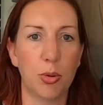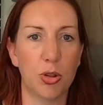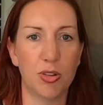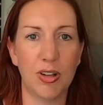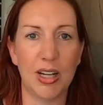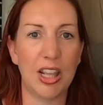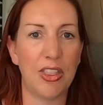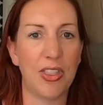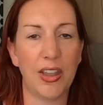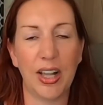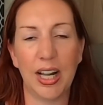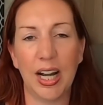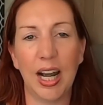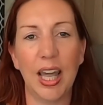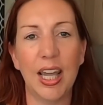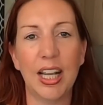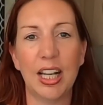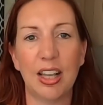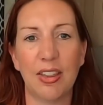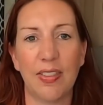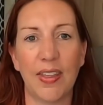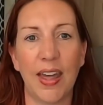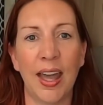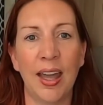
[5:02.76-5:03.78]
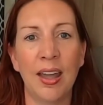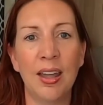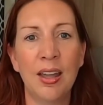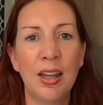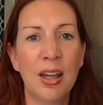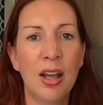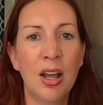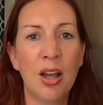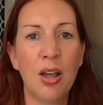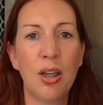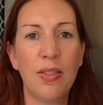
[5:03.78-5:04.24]
anything like that.
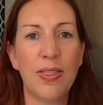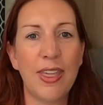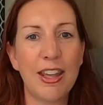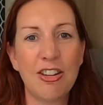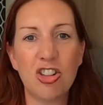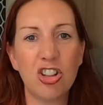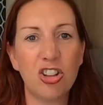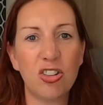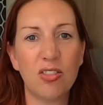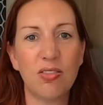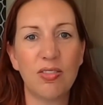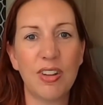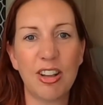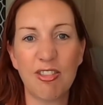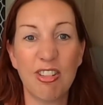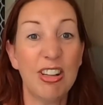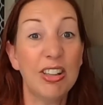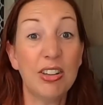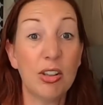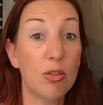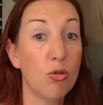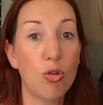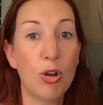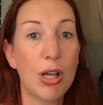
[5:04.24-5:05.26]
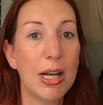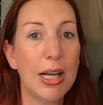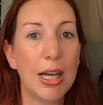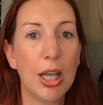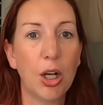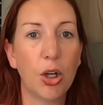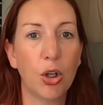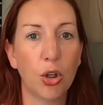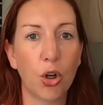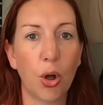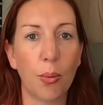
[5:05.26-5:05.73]
There isn't really a
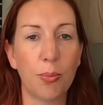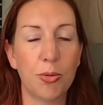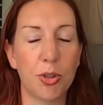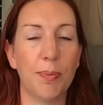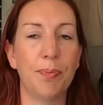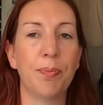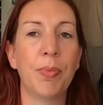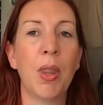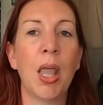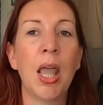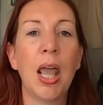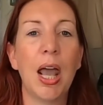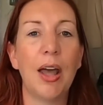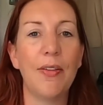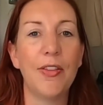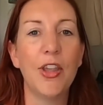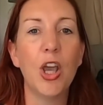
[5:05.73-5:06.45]
good option. And the